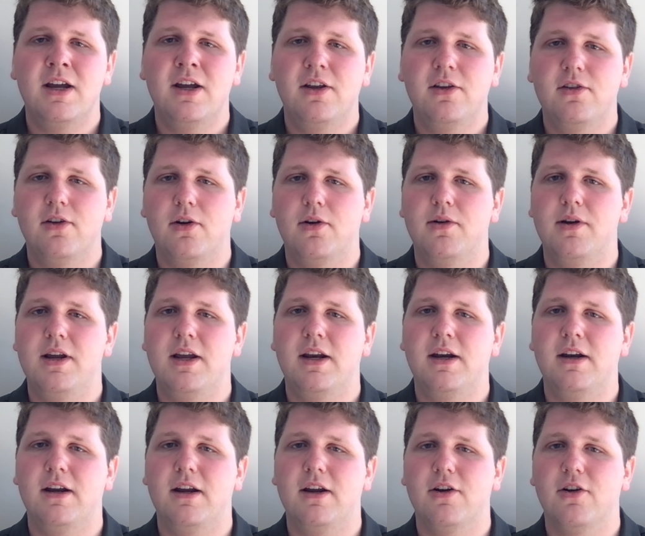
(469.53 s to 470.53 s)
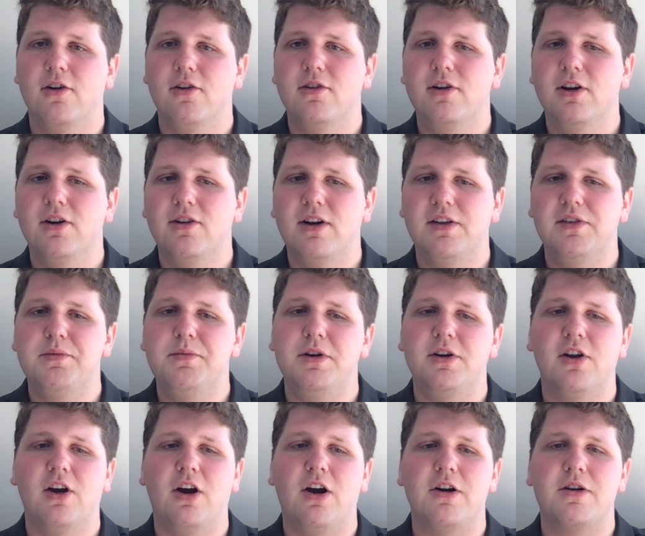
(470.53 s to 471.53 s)
So in an earlier lesson, we
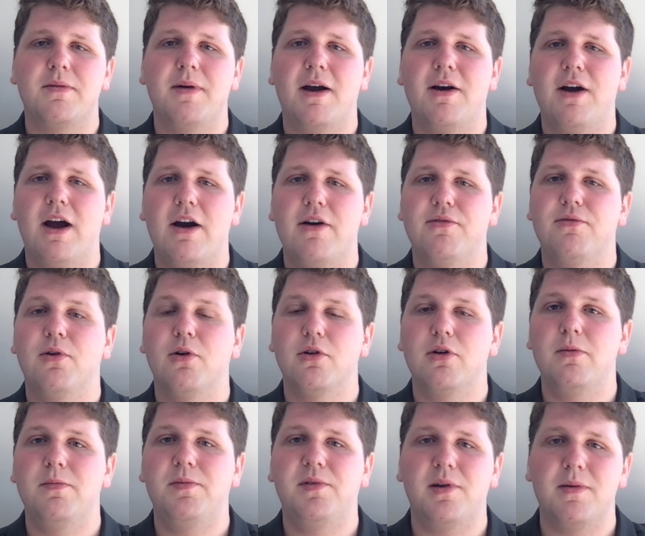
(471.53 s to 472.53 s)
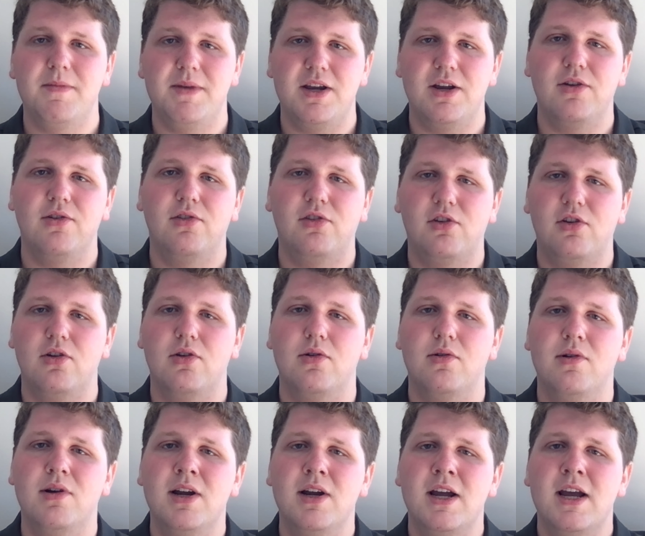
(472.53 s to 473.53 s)
talked about how for loops can be used
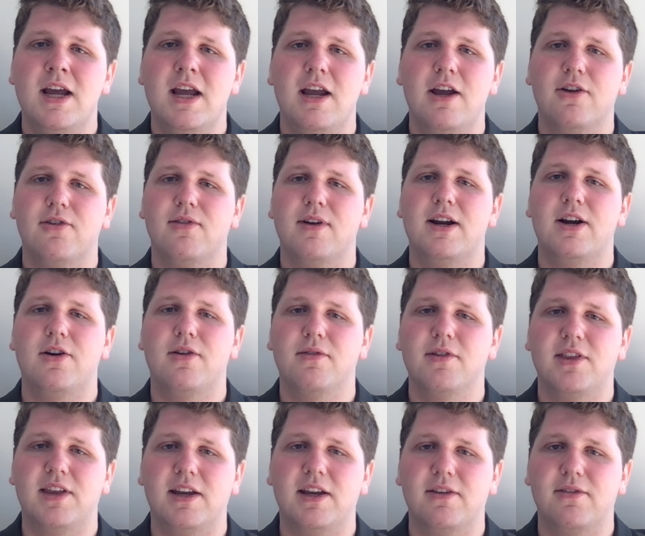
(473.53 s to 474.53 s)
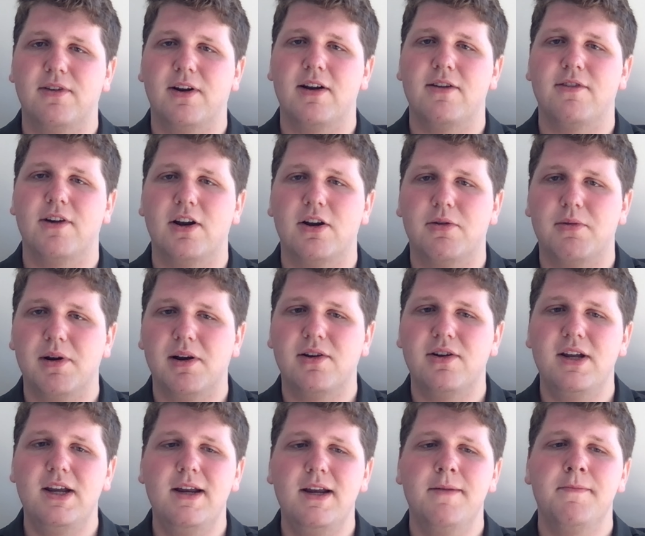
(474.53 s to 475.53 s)
to iterate over things very, very
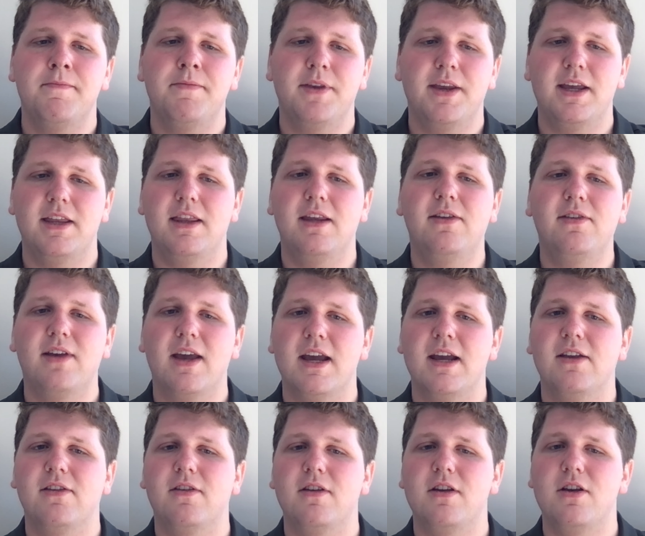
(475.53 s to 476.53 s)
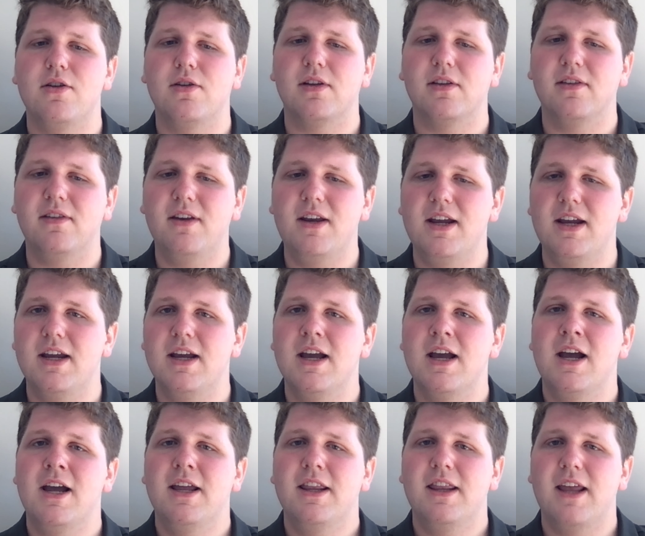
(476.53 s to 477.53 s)
quickly. In this case, you can see
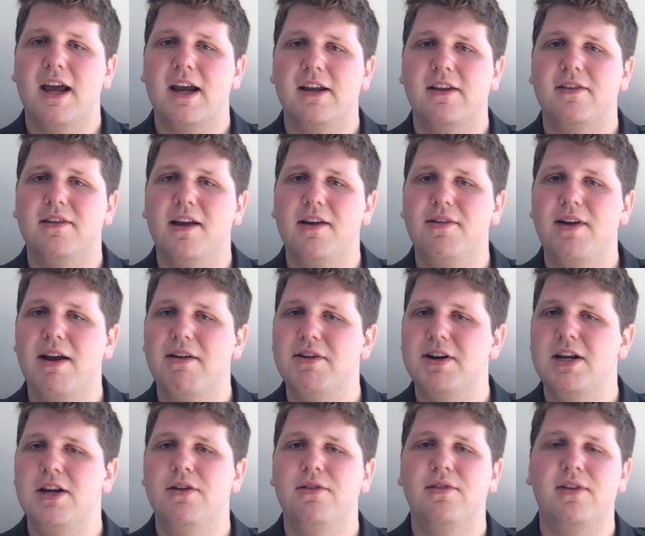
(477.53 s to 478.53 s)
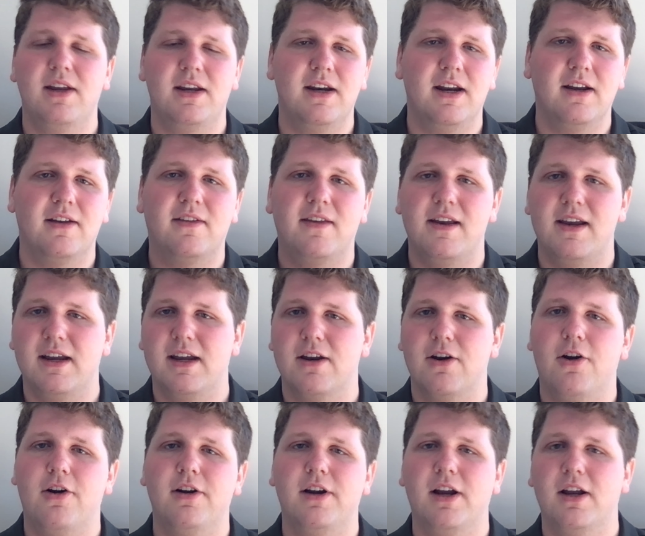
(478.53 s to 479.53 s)
that instead of having to use indexing and
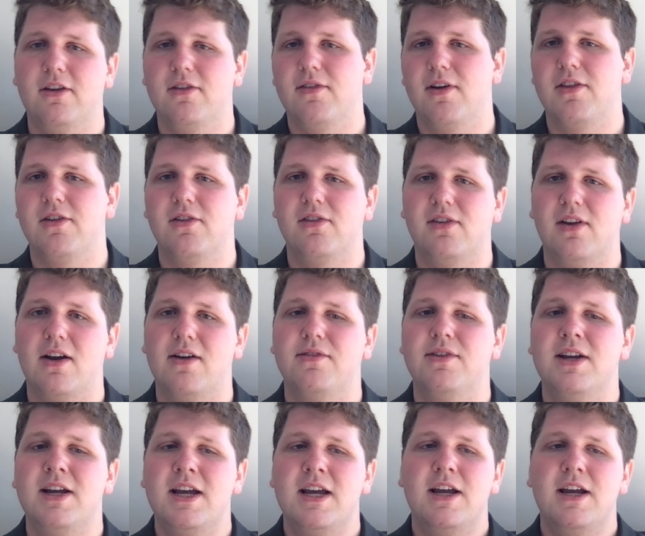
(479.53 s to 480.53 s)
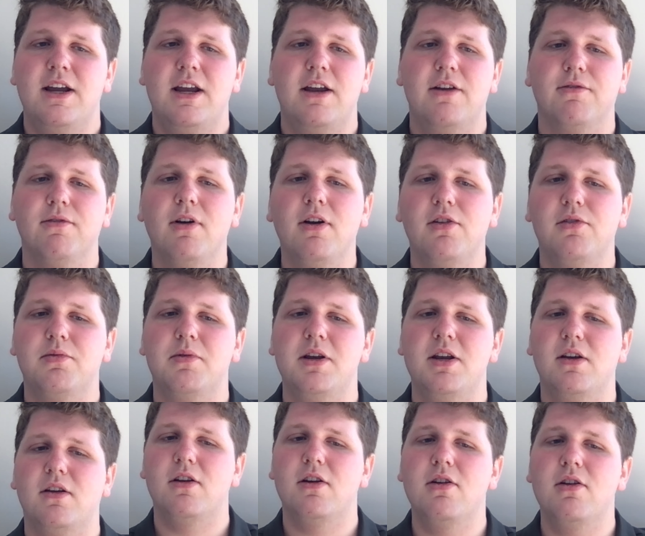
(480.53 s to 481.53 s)
all kinds of other stuff, in Rust, what
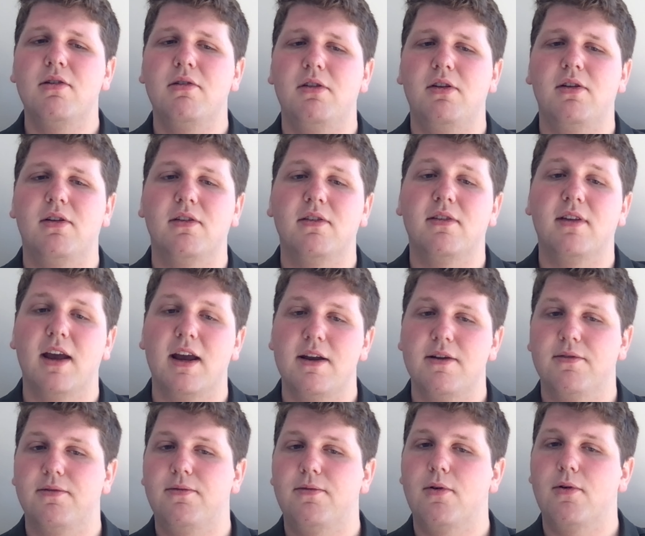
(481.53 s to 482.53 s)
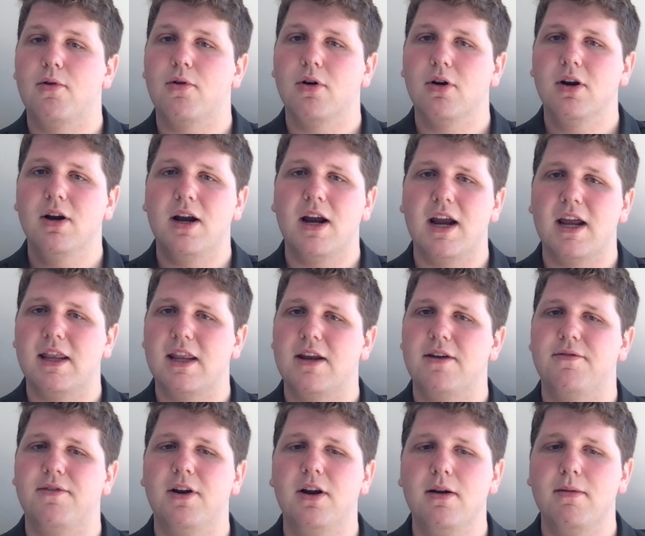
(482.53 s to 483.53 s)
you do is you can say for and then a
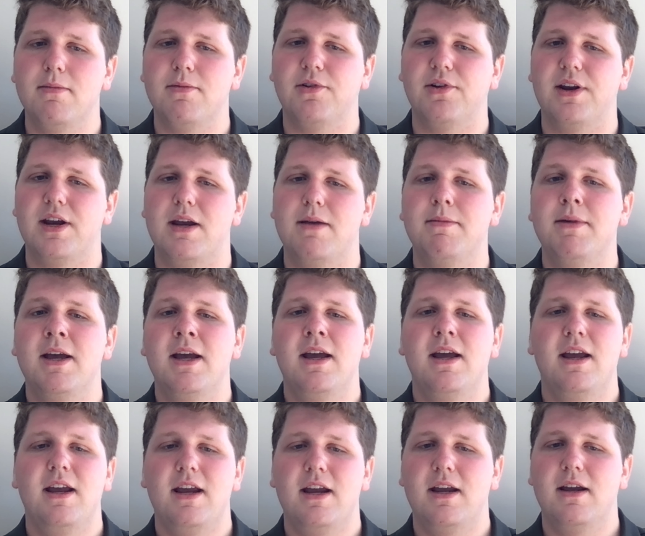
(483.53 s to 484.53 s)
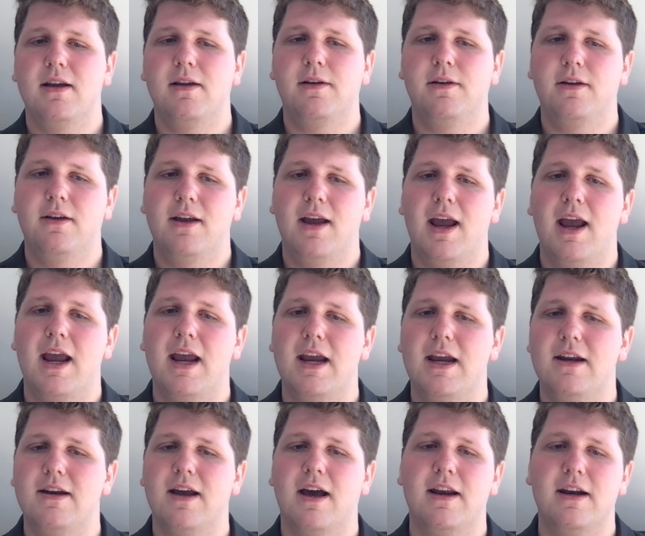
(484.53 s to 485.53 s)
variable name in
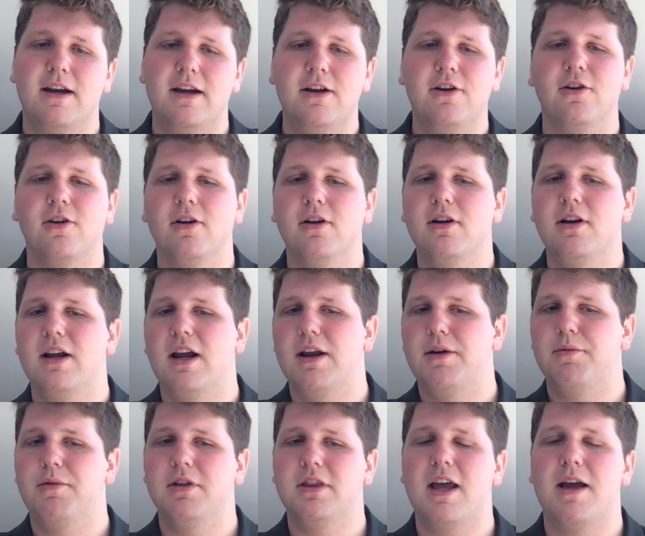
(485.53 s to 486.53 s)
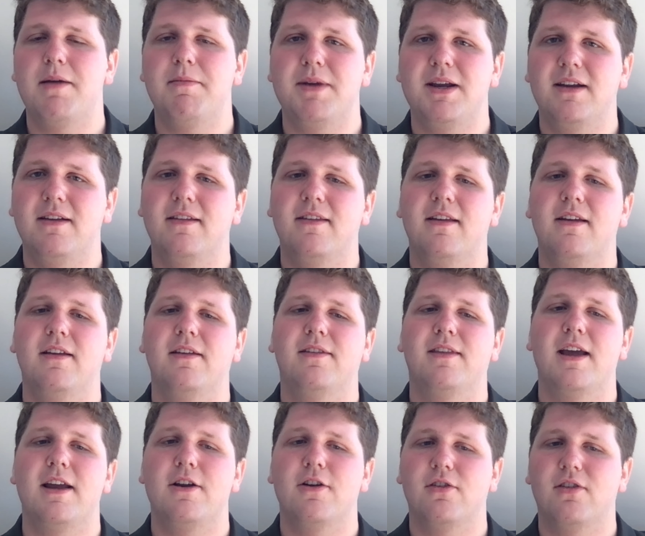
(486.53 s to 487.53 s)
a.iter, and what that means is
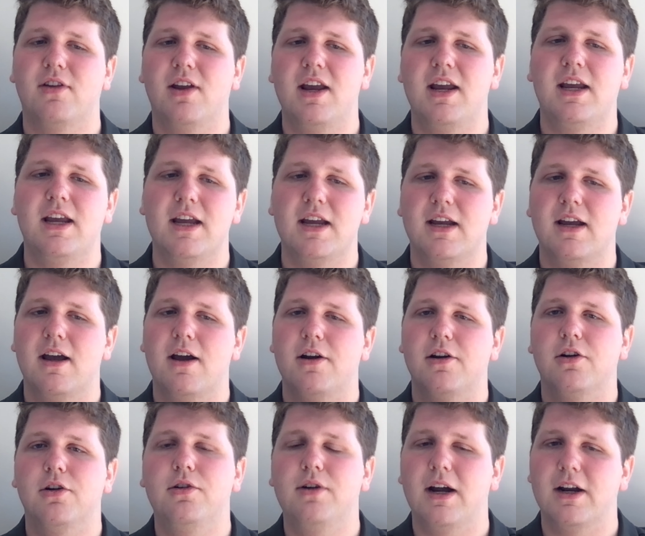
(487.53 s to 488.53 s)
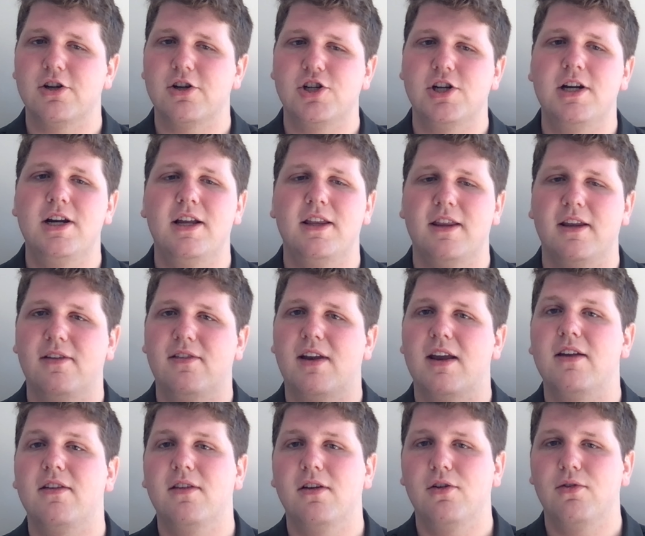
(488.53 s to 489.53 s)
that you're taking a collection, in this
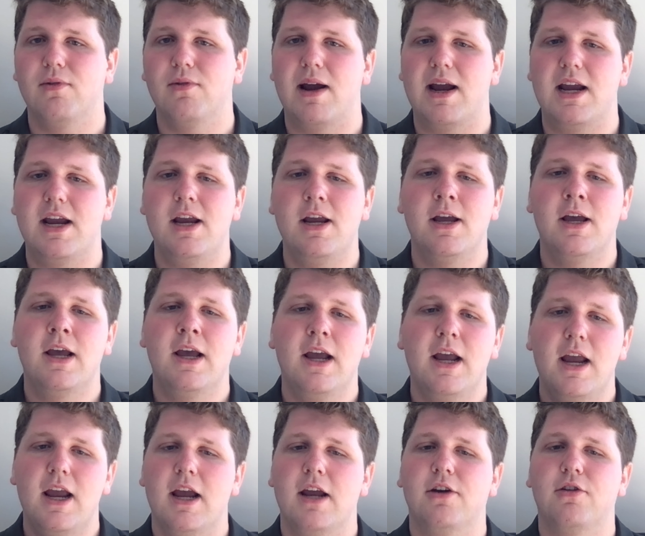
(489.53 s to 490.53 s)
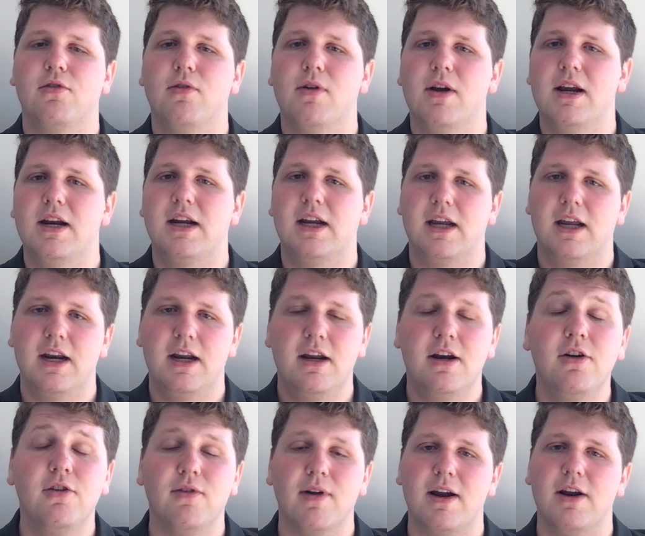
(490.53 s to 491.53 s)
case an array, and creating an
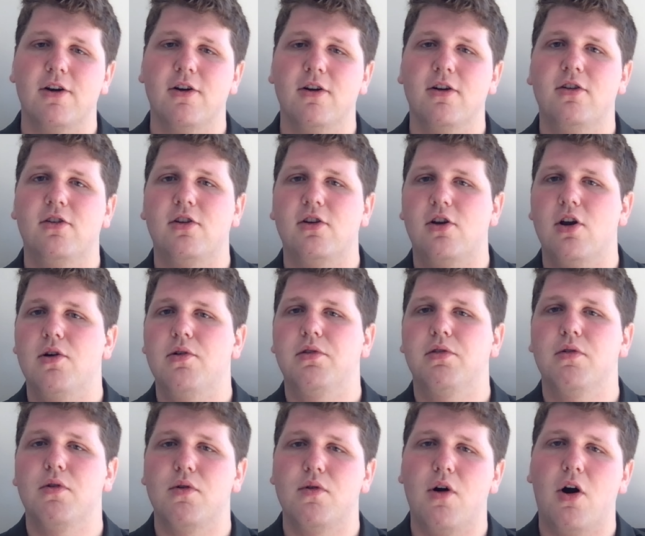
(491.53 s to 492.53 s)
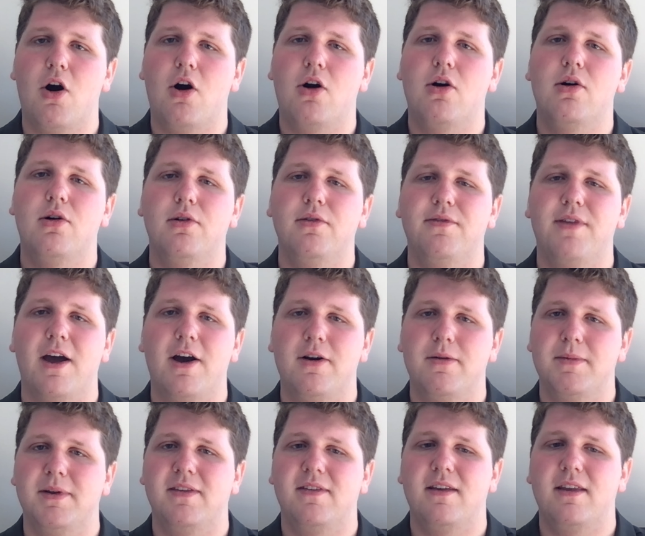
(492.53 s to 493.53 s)
iterator to go through all of the
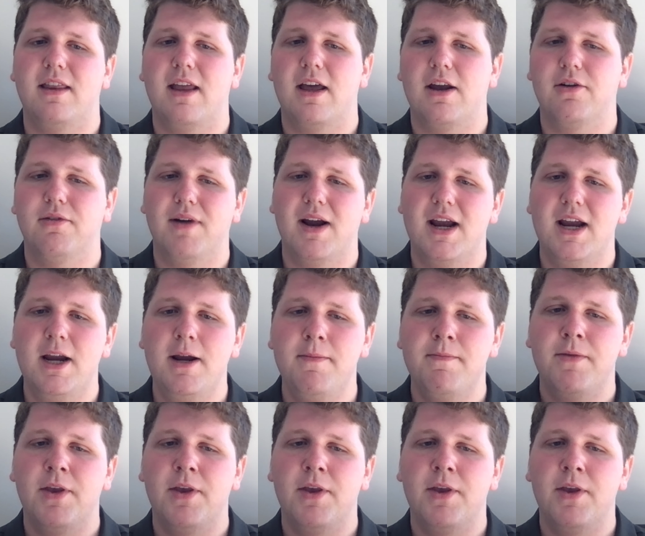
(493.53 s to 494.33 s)
elements in that array.